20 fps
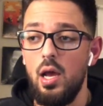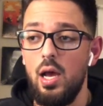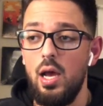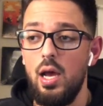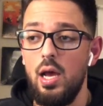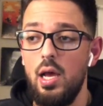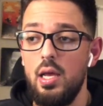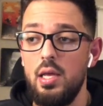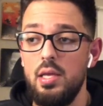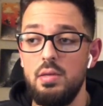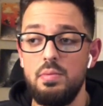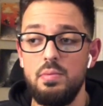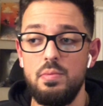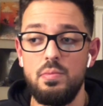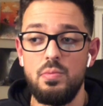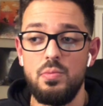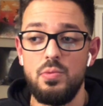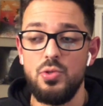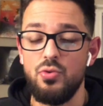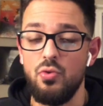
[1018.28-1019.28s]
I
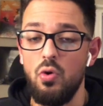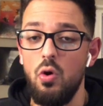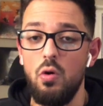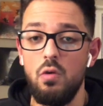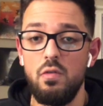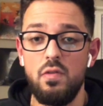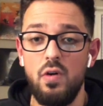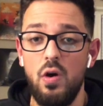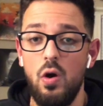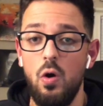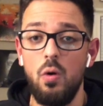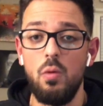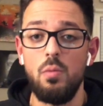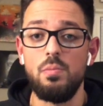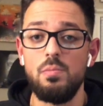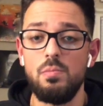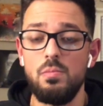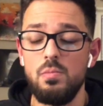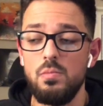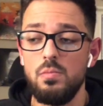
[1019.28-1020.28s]
drove
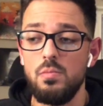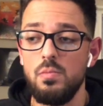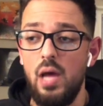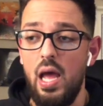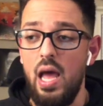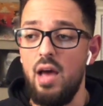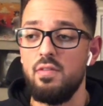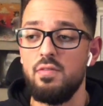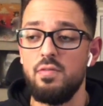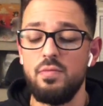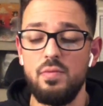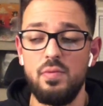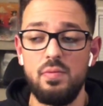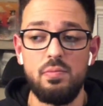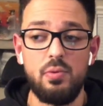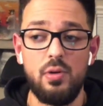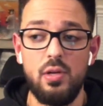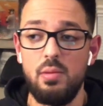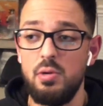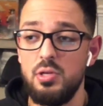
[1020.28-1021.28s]
home
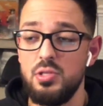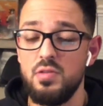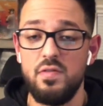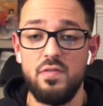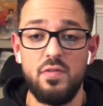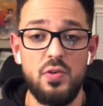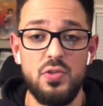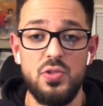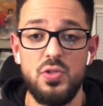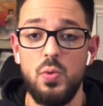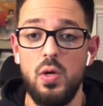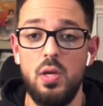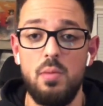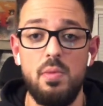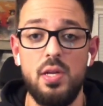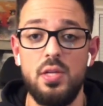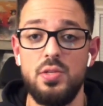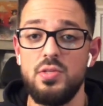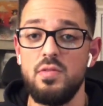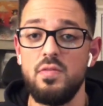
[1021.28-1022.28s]
pretty much the first 20
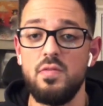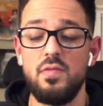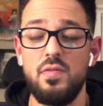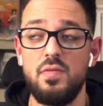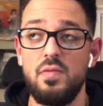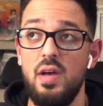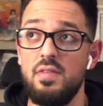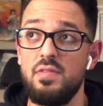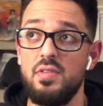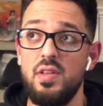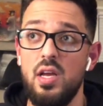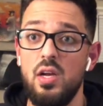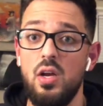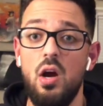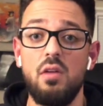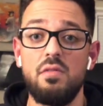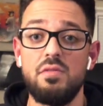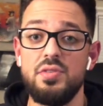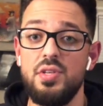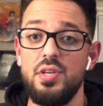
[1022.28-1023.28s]
minutes after that
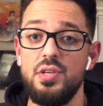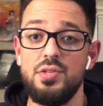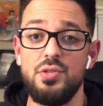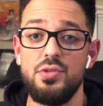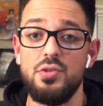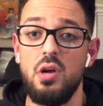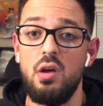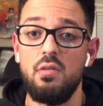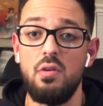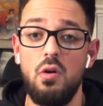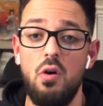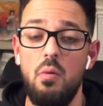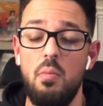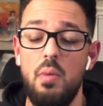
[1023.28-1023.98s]
conversation, driving home,